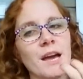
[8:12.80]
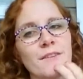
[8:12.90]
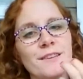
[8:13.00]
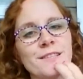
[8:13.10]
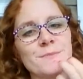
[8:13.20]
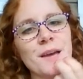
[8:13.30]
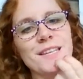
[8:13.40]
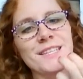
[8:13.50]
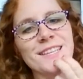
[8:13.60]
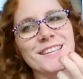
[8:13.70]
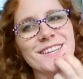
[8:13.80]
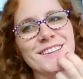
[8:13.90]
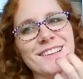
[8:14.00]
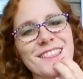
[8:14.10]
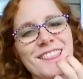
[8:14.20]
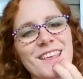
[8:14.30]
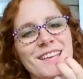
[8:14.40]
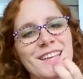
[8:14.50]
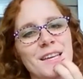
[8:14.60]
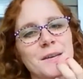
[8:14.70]
I respect the earth.
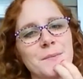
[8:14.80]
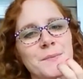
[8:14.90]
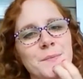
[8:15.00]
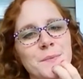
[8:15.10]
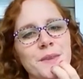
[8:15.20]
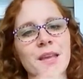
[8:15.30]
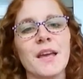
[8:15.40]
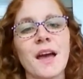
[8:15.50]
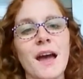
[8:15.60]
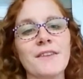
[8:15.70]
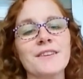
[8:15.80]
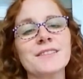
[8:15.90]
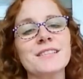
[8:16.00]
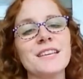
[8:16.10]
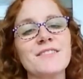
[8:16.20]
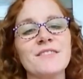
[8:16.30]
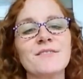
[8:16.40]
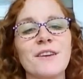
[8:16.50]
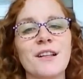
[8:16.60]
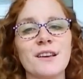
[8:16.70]
I receive
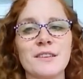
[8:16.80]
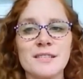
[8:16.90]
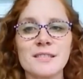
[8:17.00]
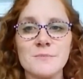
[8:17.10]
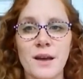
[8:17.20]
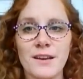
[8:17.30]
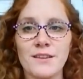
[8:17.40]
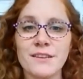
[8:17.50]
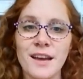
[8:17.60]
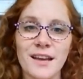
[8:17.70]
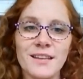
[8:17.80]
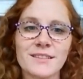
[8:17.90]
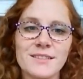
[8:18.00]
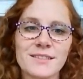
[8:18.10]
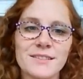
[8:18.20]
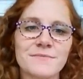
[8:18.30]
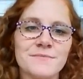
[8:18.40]
and follow inspired guidance.